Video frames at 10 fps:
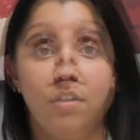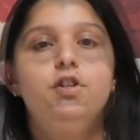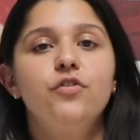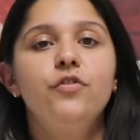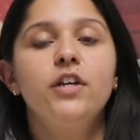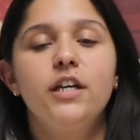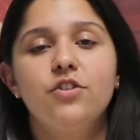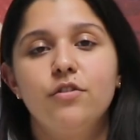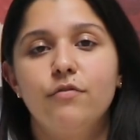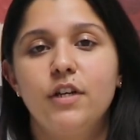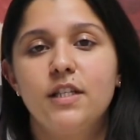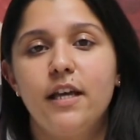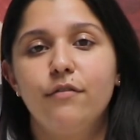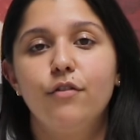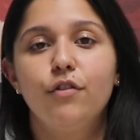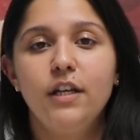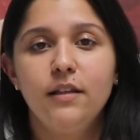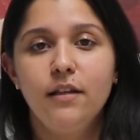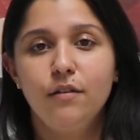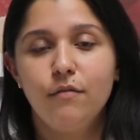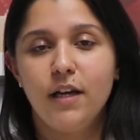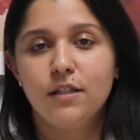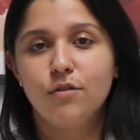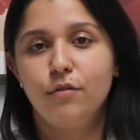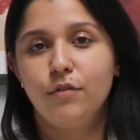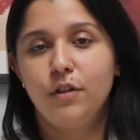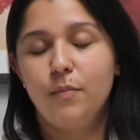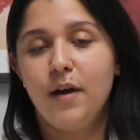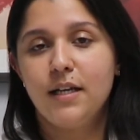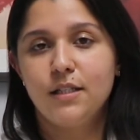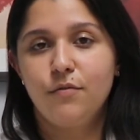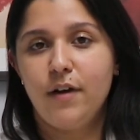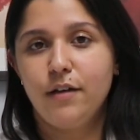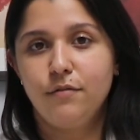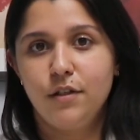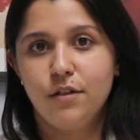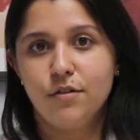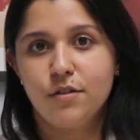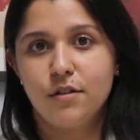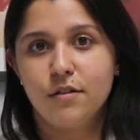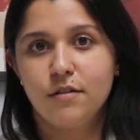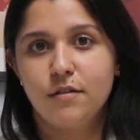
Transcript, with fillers: Vitrification rates have greatly advanced over the past five years.